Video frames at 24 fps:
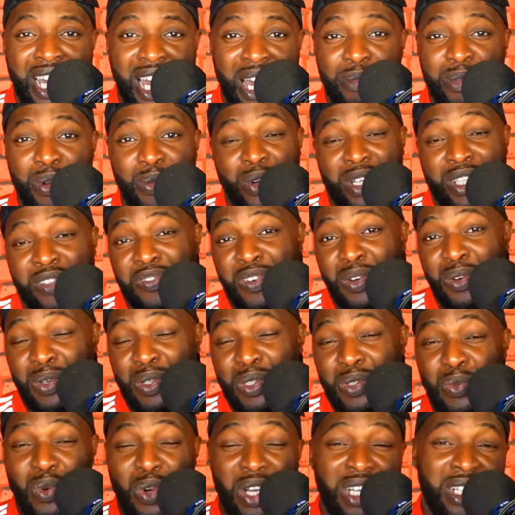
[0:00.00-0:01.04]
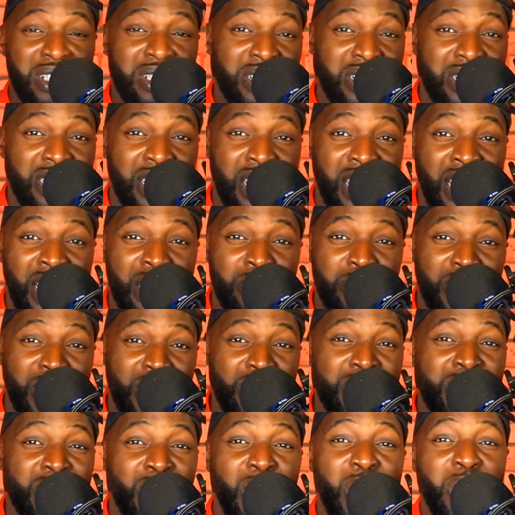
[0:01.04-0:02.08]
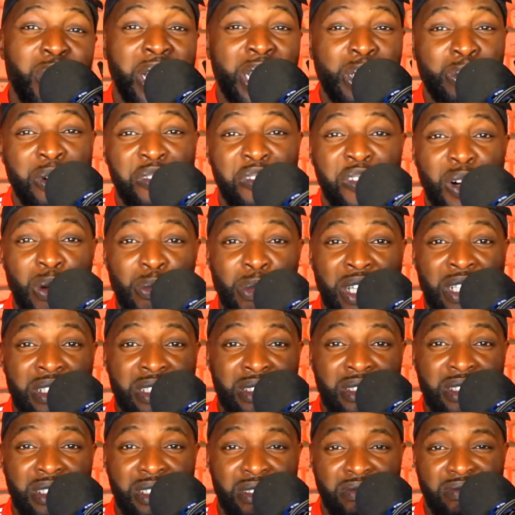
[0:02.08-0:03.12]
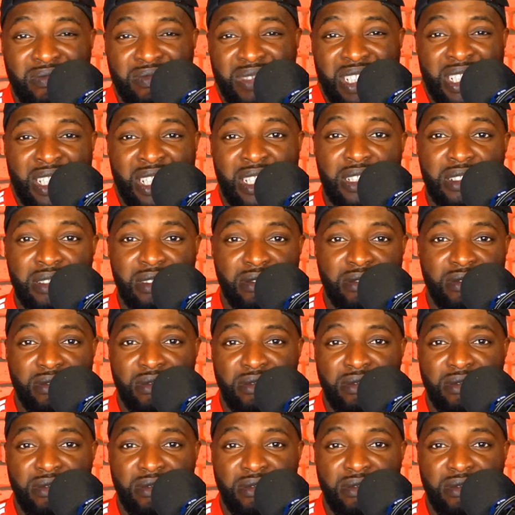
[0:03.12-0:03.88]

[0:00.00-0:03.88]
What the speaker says: He went forward well. I would say all right performance. He didn't.